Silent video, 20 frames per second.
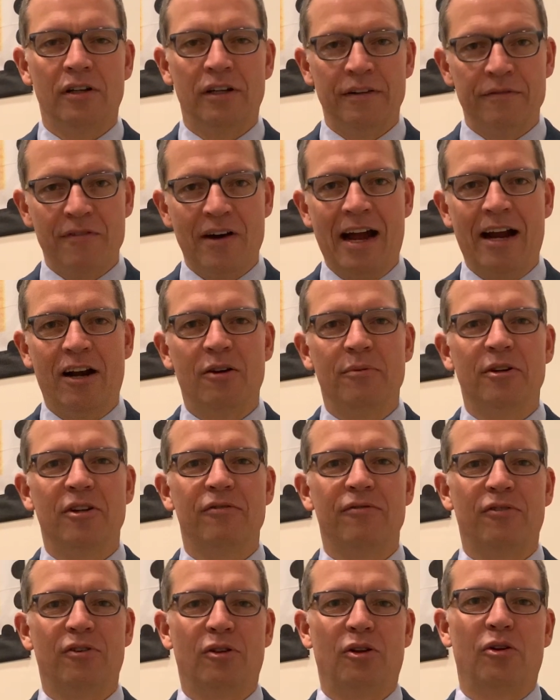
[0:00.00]

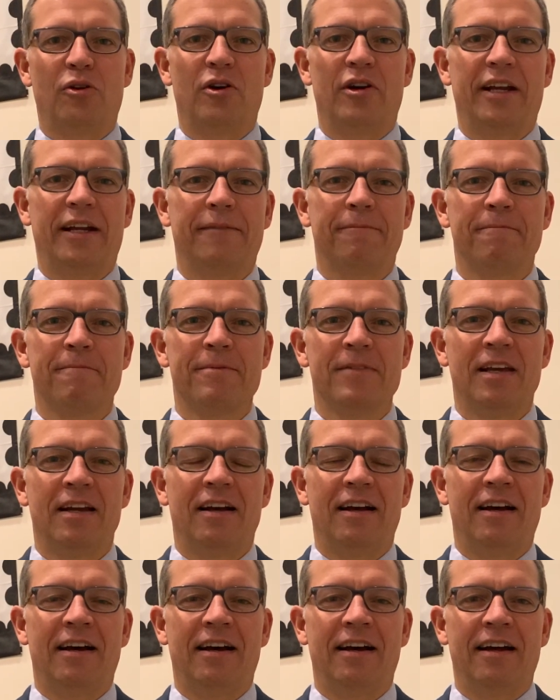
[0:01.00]
environment for learning.
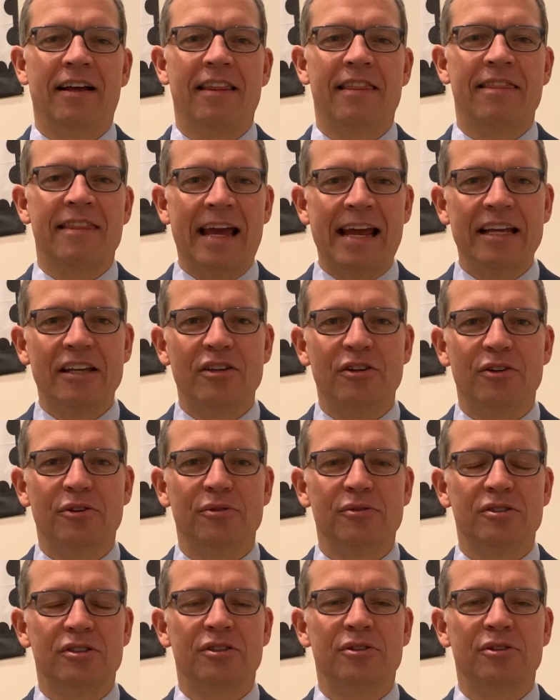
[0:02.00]
Thank you